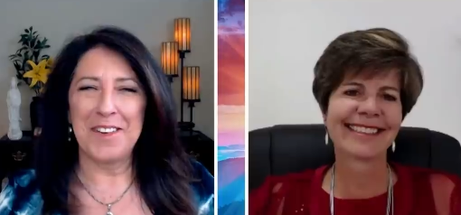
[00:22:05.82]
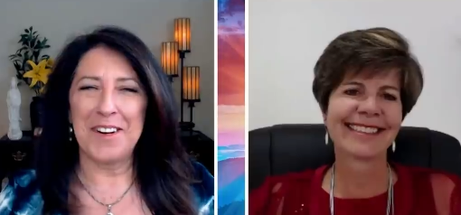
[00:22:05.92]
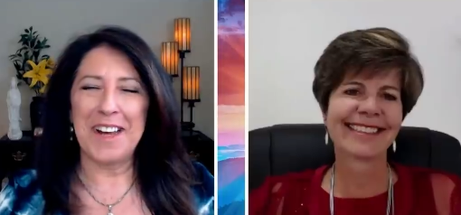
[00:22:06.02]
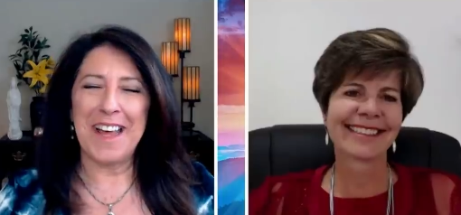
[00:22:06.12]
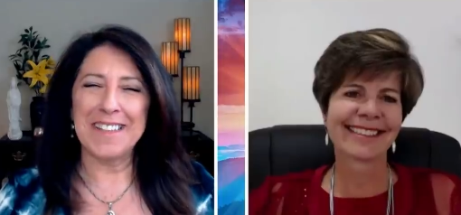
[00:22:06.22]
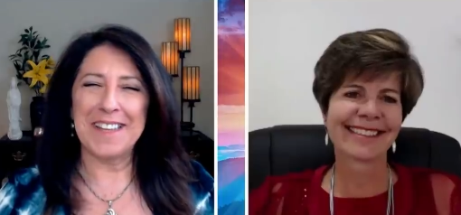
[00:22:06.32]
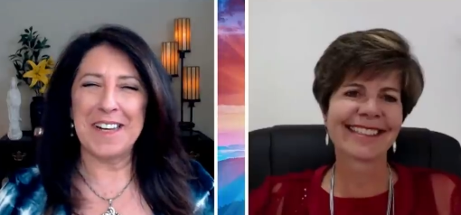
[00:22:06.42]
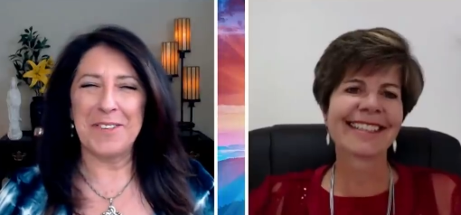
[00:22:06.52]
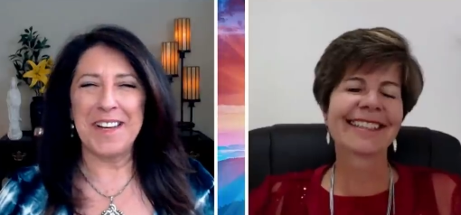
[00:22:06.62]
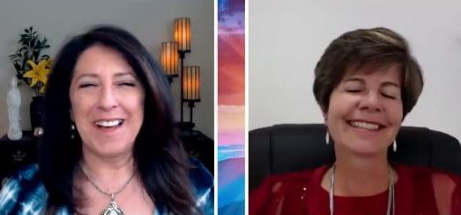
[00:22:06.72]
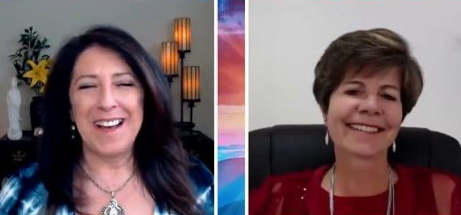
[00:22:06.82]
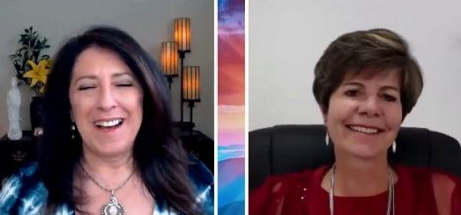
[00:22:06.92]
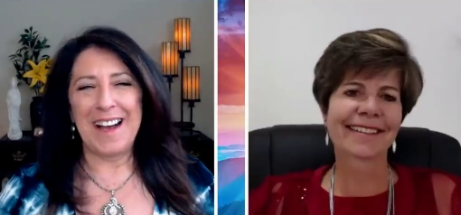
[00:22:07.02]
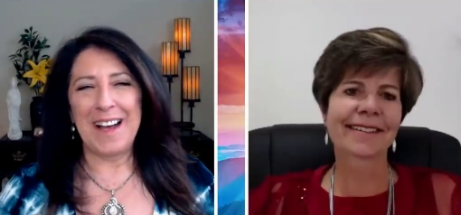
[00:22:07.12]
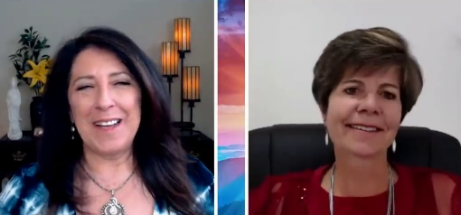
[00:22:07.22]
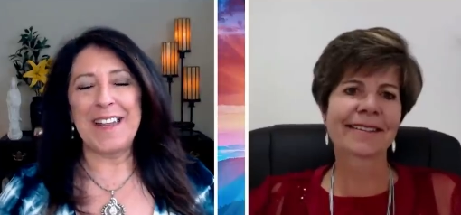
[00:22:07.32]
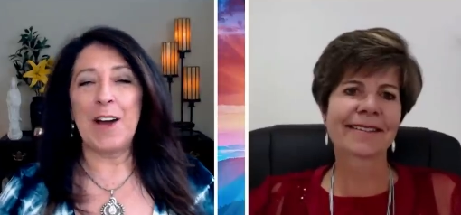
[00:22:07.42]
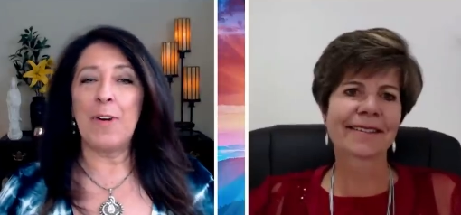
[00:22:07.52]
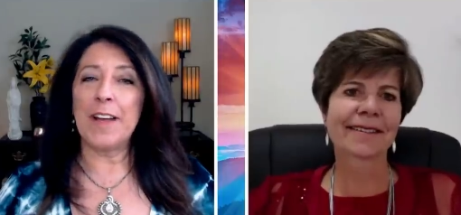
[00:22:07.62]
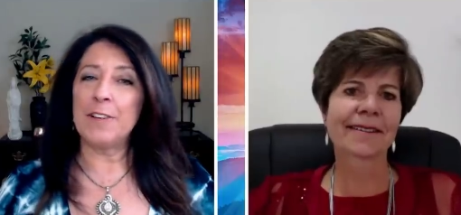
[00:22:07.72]
Speaker 1: thought I'd ask anyway. Uh,
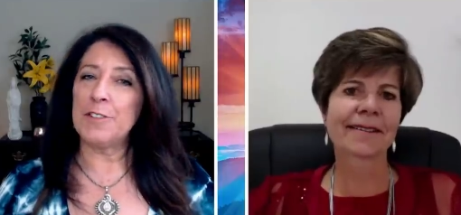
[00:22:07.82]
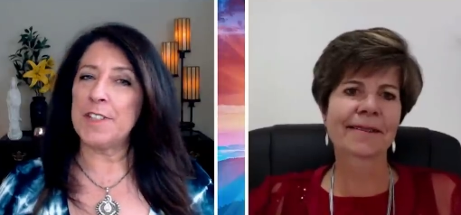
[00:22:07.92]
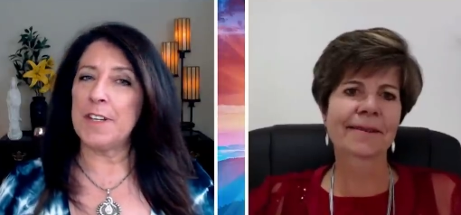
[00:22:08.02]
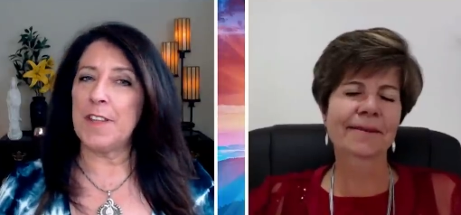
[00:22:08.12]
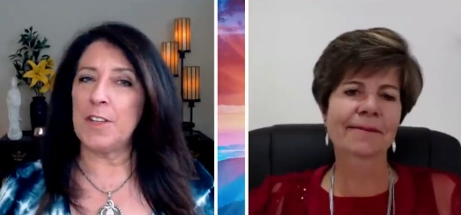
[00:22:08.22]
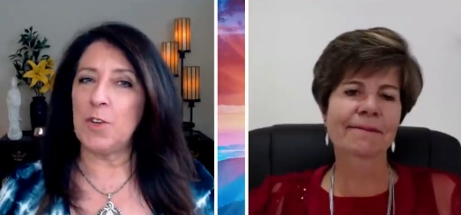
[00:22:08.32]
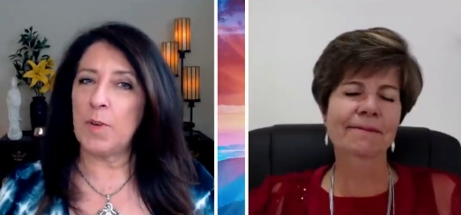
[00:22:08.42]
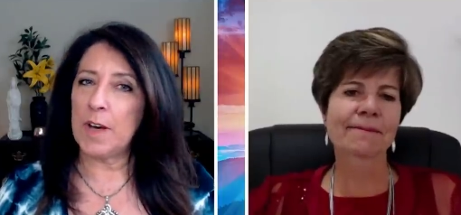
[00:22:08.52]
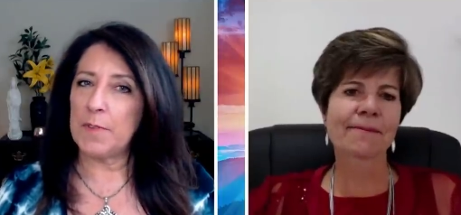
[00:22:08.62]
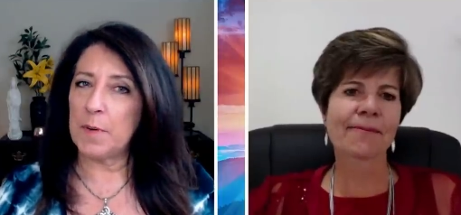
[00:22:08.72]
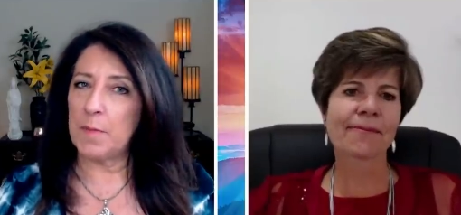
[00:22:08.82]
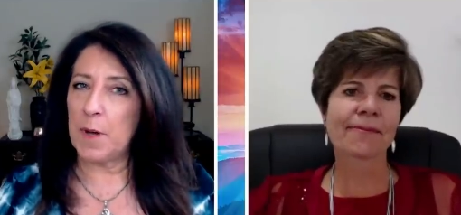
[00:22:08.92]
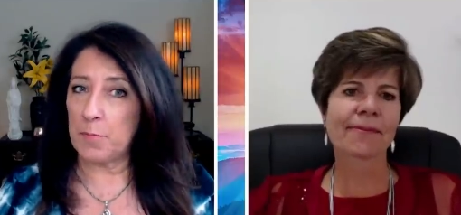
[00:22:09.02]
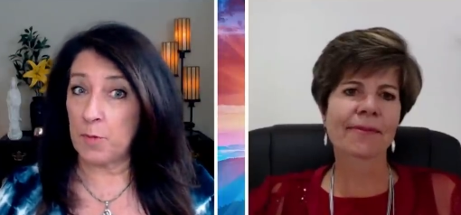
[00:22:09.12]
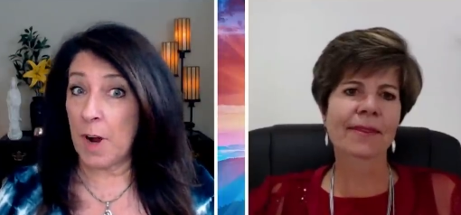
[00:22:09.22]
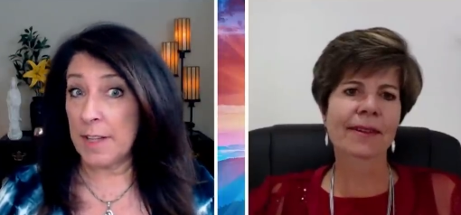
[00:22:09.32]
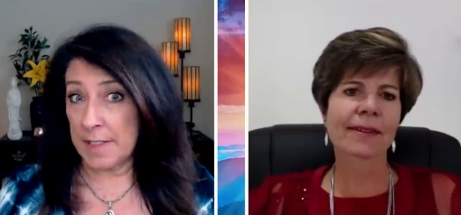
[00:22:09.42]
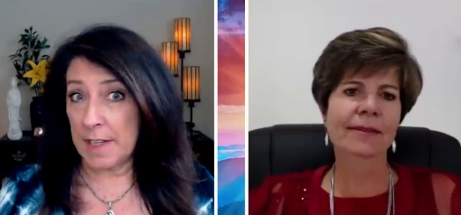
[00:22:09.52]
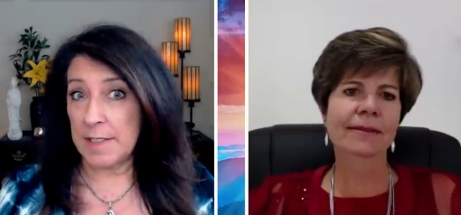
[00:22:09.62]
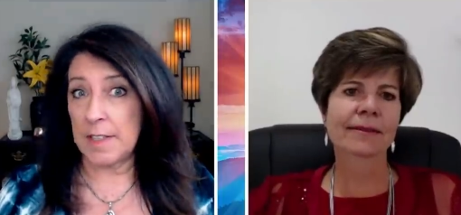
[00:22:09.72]
now, I understand that you have a, a,
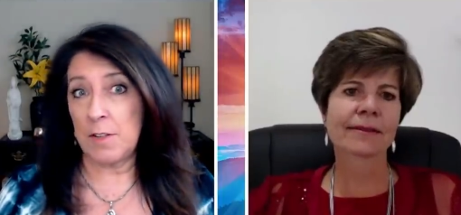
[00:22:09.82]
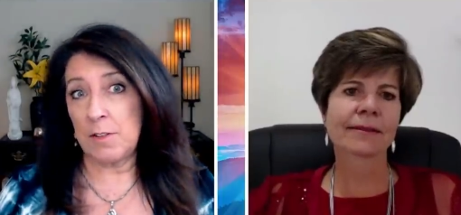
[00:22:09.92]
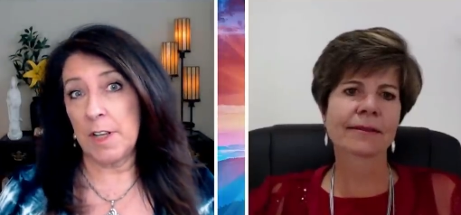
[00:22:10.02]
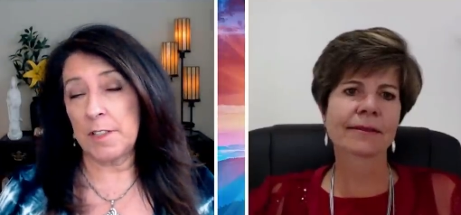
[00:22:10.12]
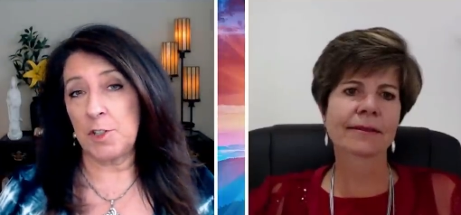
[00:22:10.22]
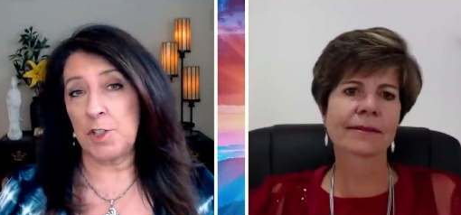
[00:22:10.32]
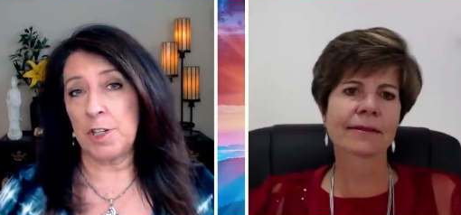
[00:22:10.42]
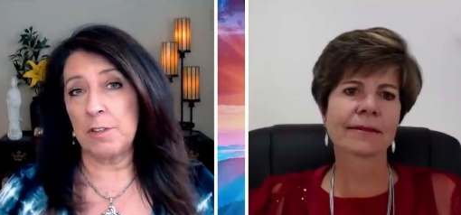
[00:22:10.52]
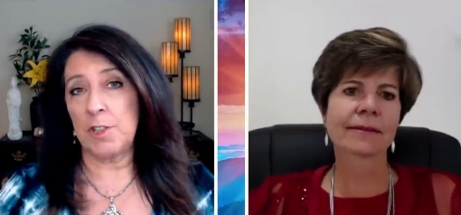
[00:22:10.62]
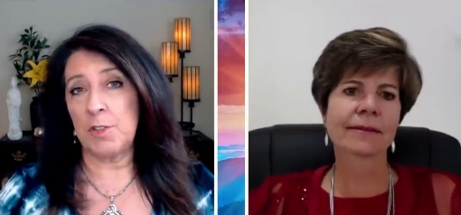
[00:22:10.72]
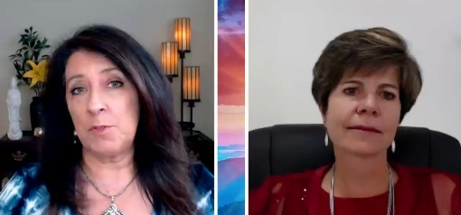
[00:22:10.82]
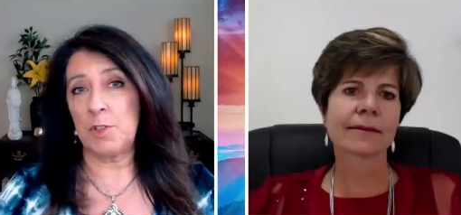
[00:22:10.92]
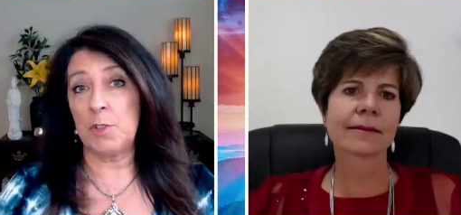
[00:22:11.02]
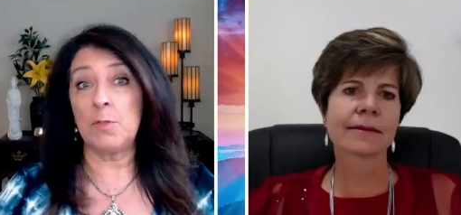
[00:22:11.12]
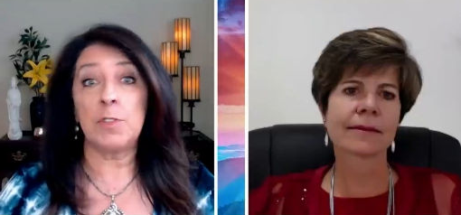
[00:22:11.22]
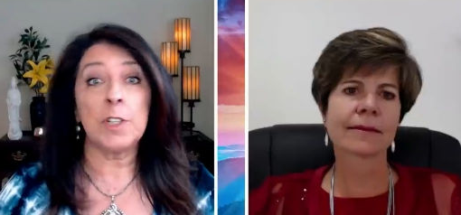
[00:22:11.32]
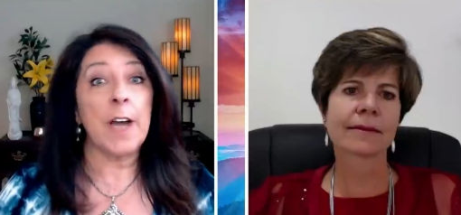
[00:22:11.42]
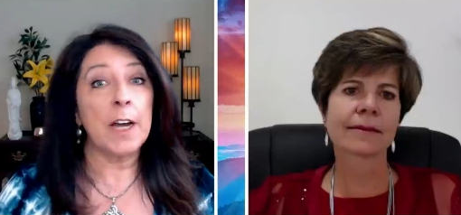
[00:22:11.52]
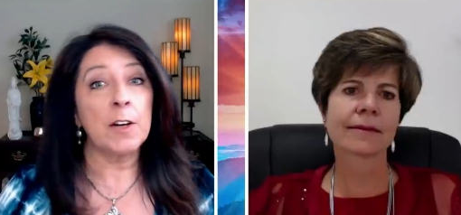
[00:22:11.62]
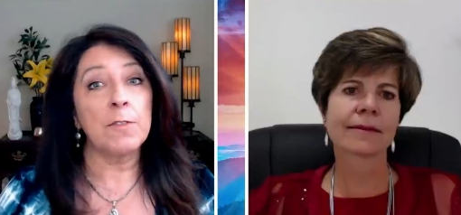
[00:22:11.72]
process that you'd like to share to to to
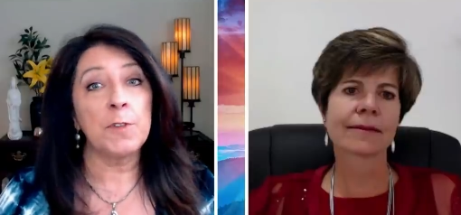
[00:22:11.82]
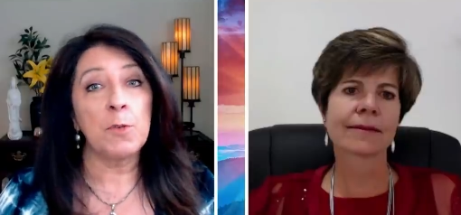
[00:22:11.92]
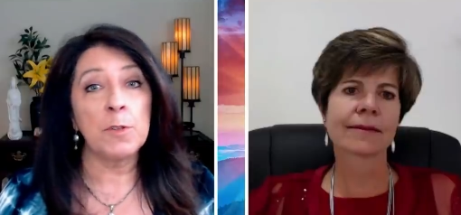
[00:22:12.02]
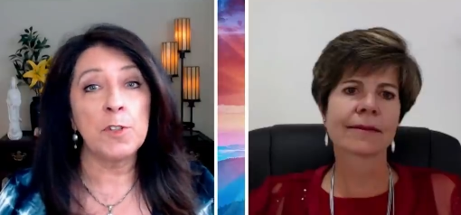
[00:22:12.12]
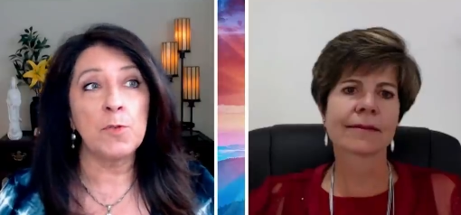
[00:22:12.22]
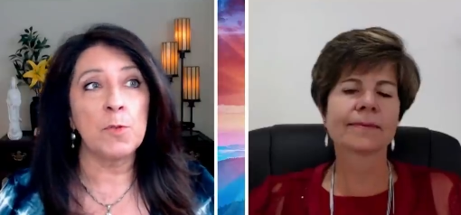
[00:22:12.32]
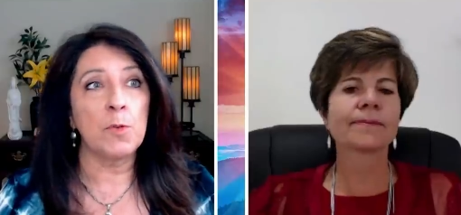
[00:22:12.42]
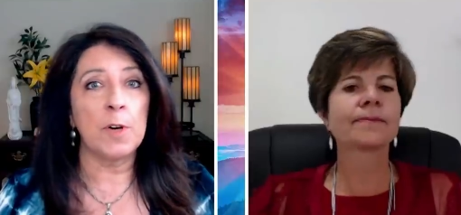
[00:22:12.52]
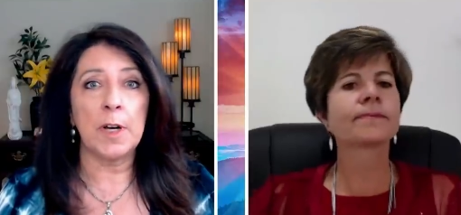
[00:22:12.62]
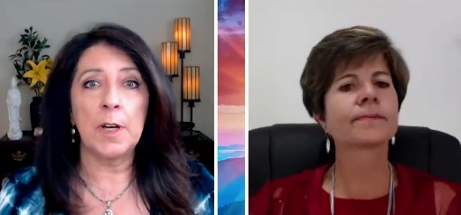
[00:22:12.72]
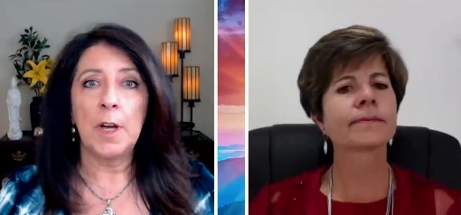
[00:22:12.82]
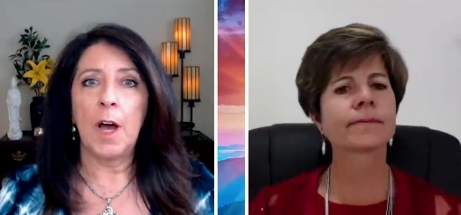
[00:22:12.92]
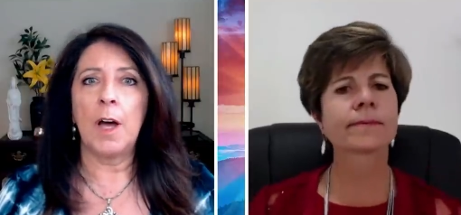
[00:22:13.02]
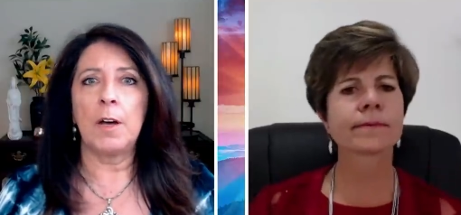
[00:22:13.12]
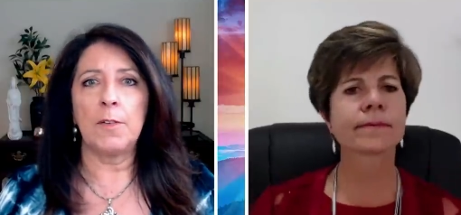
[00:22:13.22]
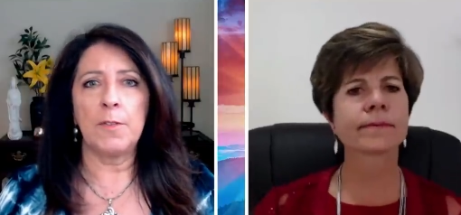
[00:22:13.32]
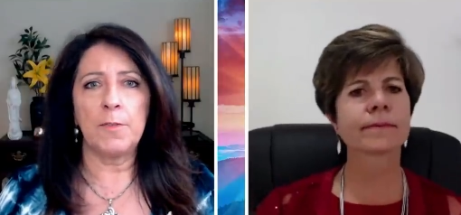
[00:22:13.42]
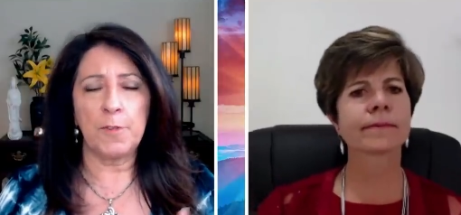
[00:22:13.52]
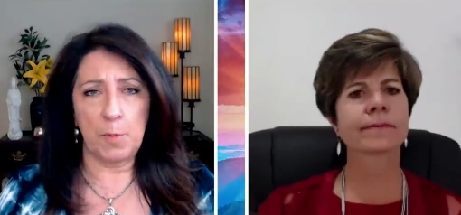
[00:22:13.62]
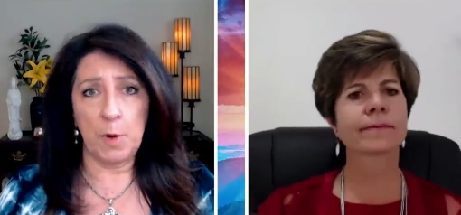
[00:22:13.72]
guide our viewers through uh,
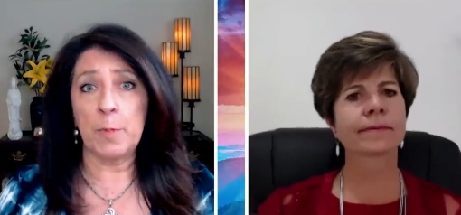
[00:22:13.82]
uh, for the